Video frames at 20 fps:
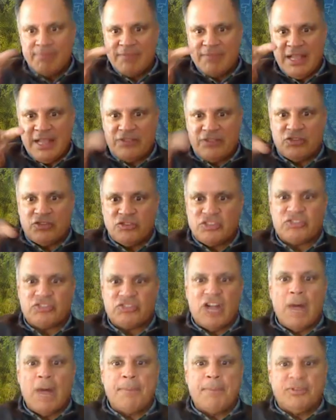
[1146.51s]
it's
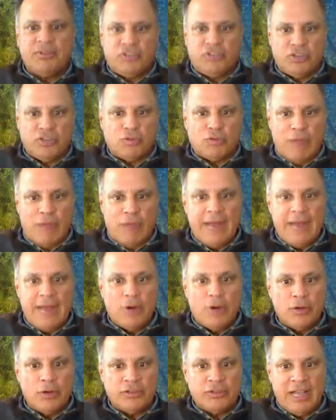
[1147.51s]
just up and to the right
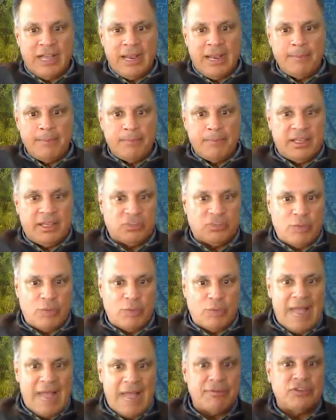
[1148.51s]
all the time because we
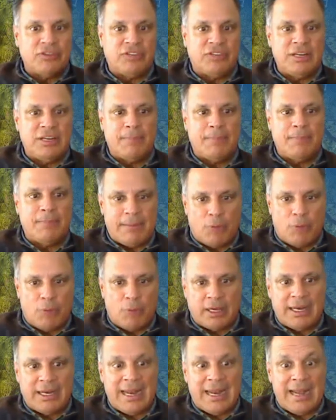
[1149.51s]
haven't seen a bad
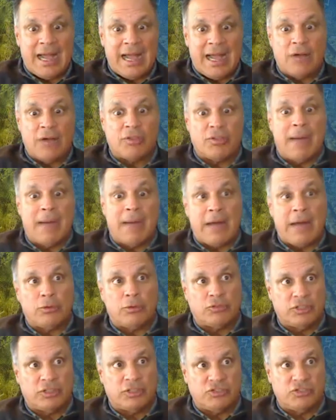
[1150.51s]
market and how the
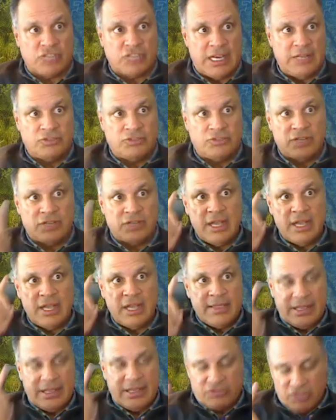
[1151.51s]
models can change.
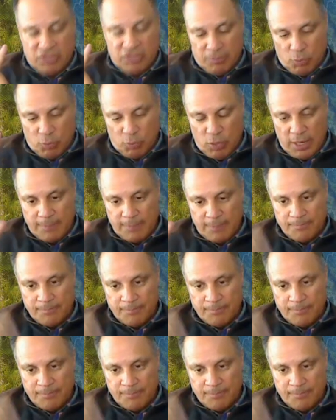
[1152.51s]
That's number one.